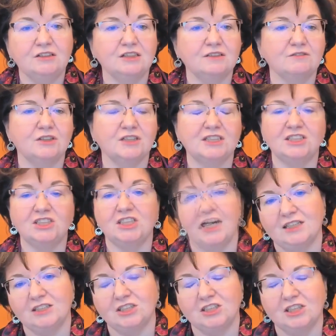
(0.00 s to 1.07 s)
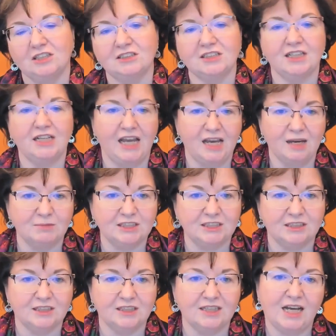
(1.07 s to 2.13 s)
You can, of course, find our shows on
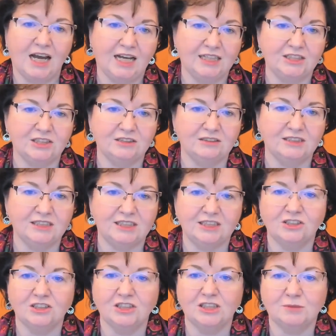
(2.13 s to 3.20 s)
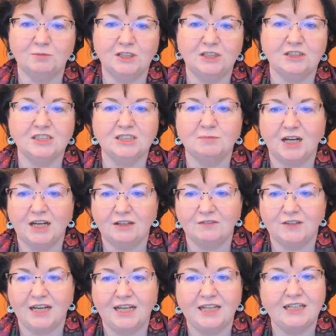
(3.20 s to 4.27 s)
Amazon, iTunes, Stitcher, Spreaker,
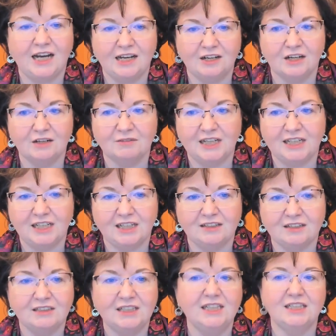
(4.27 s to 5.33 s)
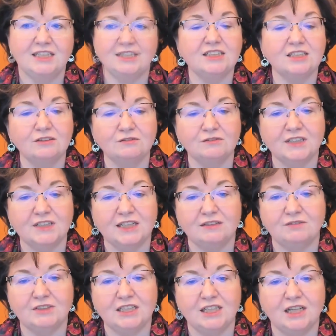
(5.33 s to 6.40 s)
Spotify, and iHeartRadio. And don't
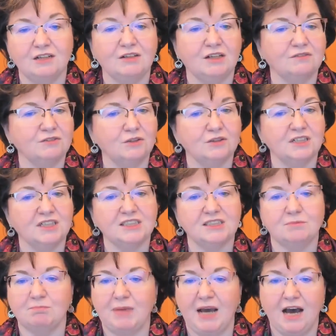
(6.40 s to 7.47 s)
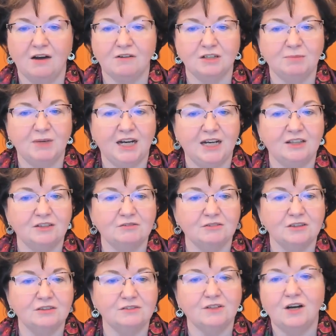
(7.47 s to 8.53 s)
forget video, of course, powered by The
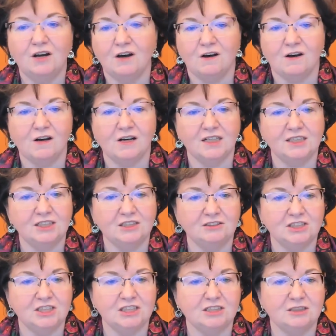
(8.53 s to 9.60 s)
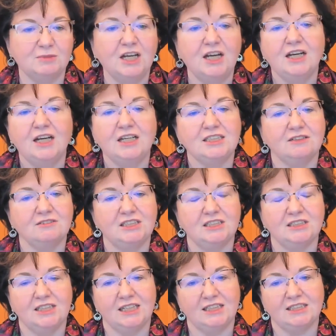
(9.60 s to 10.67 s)
Groove, on YouTube. So
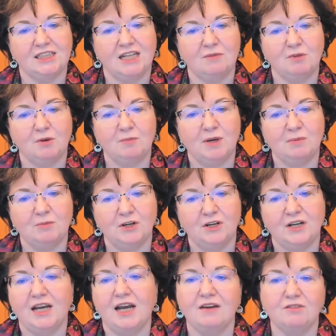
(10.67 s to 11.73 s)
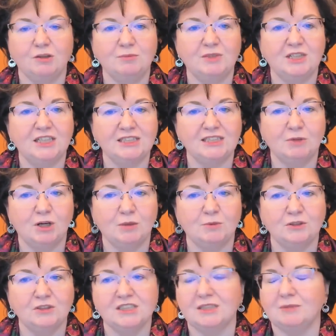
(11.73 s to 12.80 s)
until next time, remember, every minute is
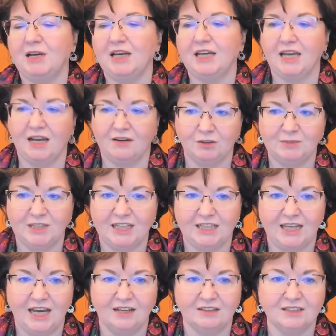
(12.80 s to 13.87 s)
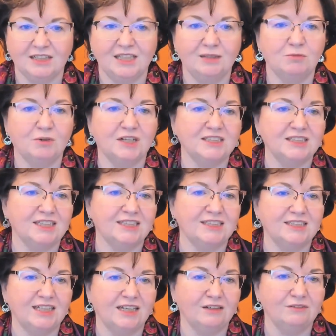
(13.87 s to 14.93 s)
mobile, so make every minute count. Keep well, stay
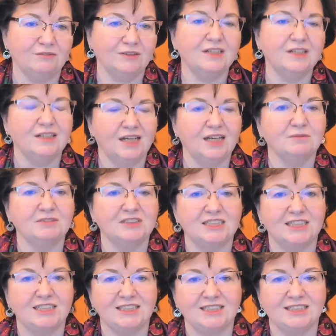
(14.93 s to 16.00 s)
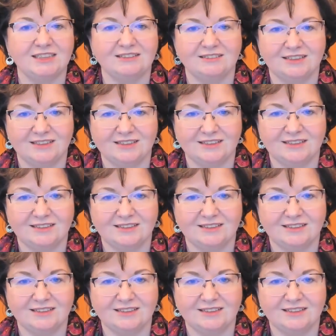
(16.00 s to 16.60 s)
safe, and we'll see you soon.